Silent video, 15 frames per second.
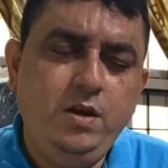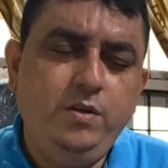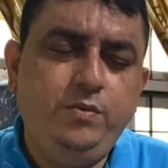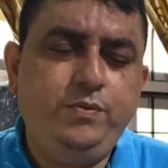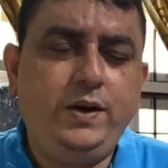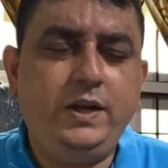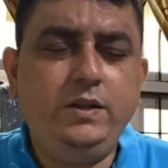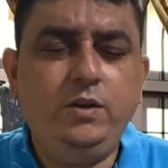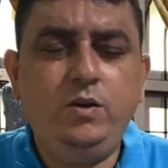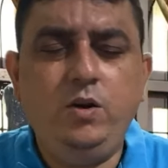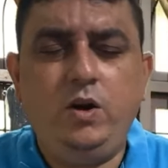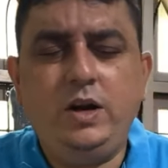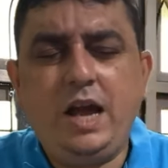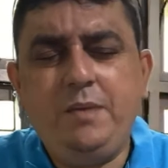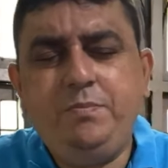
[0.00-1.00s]
Father
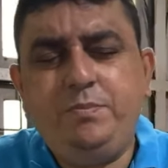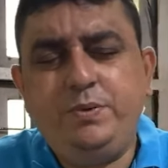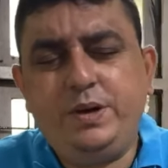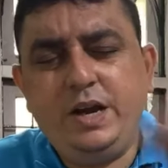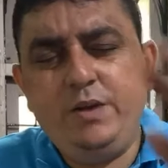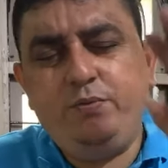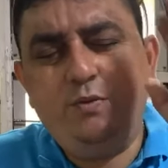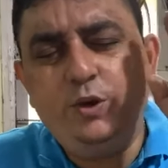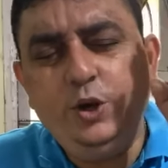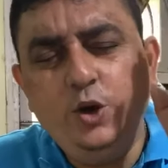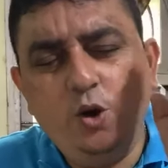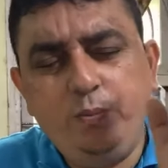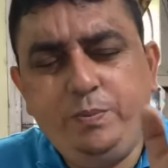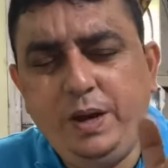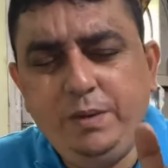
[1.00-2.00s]
God, I pray for
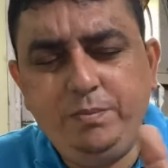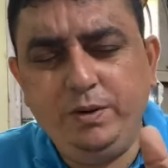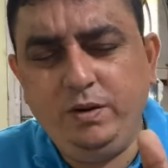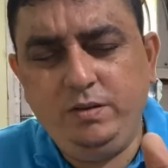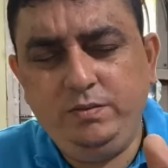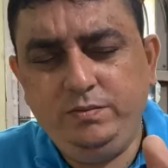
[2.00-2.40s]
your people.